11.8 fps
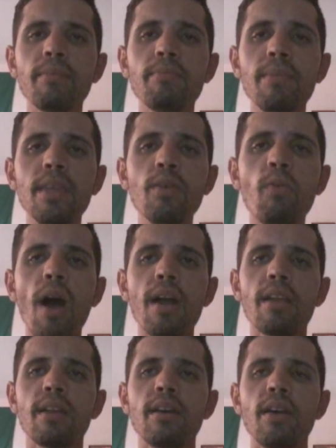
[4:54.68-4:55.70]

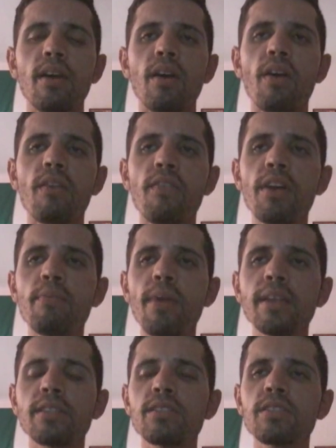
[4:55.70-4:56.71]
Meanwhile,
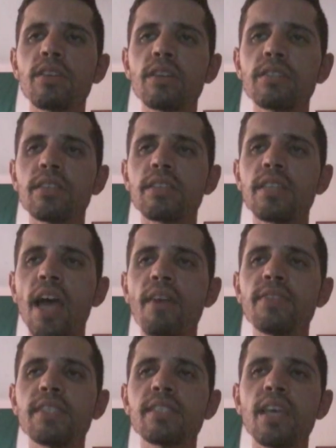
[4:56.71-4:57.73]
government sources
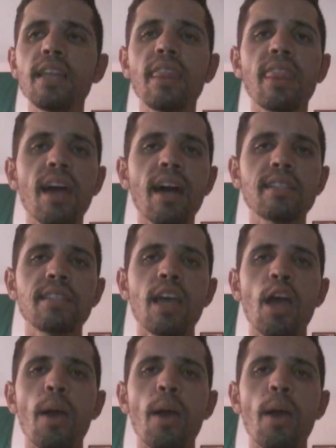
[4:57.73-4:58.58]
have said that